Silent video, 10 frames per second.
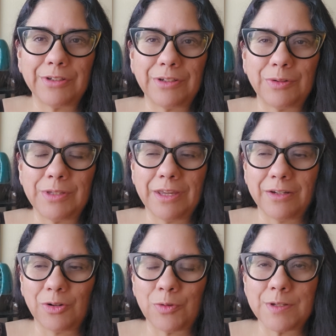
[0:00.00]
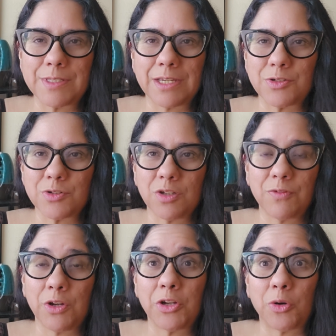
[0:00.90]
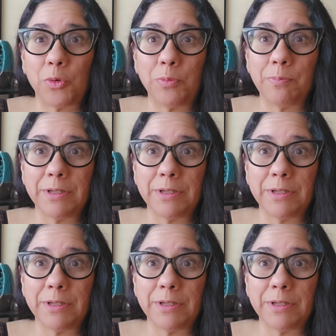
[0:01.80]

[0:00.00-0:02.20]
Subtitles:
You know, you got to criticize yourself. You're your own